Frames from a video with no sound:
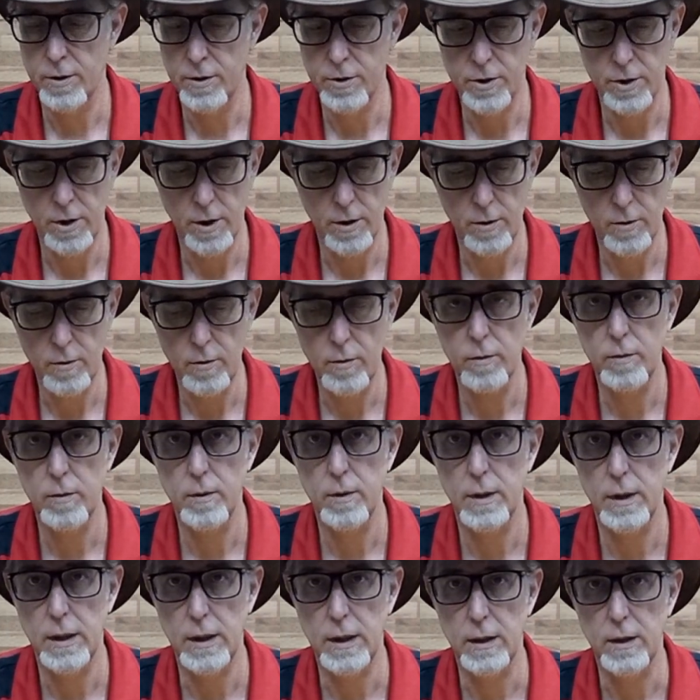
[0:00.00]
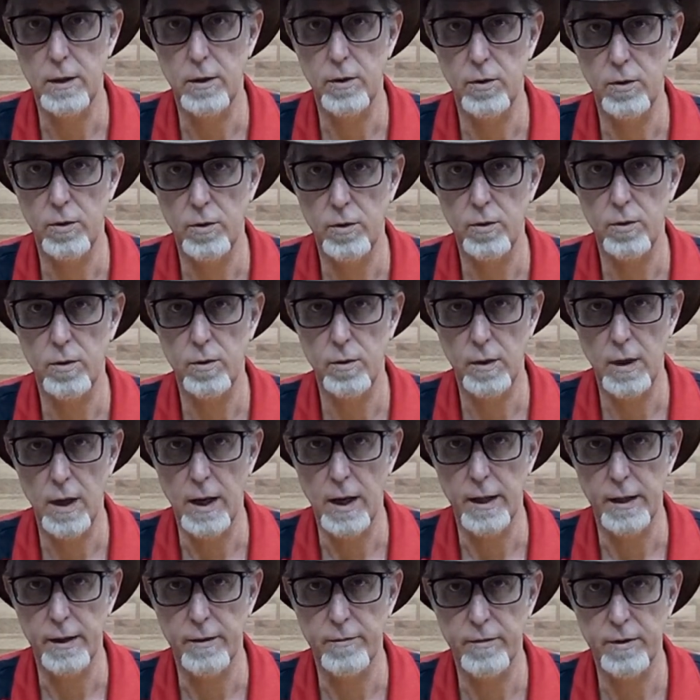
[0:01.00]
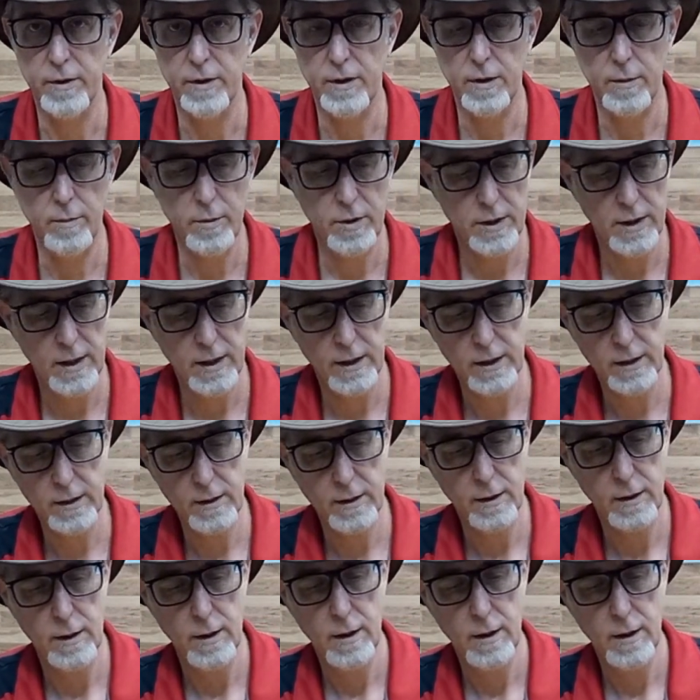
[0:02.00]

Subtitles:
Joe, he's kind of intimidating.